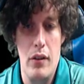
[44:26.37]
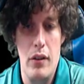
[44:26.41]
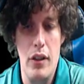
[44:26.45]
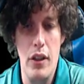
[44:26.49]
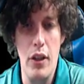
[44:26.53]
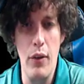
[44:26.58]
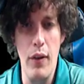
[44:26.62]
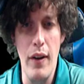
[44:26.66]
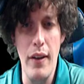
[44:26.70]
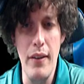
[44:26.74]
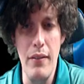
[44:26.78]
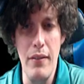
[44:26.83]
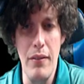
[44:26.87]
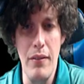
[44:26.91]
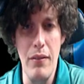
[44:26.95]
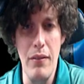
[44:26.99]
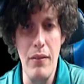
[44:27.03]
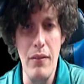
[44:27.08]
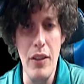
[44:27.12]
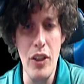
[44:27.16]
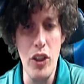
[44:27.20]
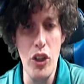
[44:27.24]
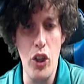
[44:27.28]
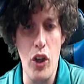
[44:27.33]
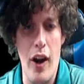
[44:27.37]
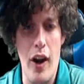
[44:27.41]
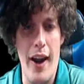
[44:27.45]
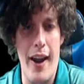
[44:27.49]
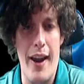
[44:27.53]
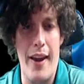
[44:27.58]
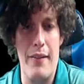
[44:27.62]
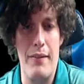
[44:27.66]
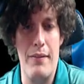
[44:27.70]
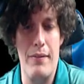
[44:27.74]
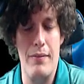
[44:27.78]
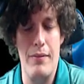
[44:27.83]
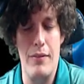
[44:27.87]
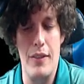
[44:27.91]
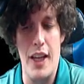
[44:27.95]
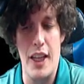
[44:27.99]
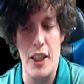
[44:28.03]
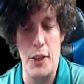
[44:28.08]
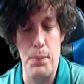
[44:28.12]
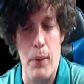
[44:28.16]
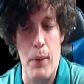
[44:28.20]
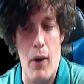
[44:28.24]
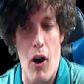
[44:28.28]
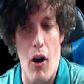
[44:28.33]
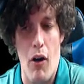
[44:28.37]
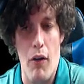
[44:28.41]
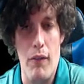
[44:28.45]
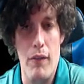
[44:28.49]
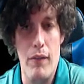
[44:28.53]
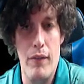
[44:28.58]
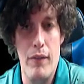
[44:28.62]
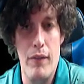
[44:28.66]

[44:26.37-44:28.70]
You know what? Let's try it. Yes, ball.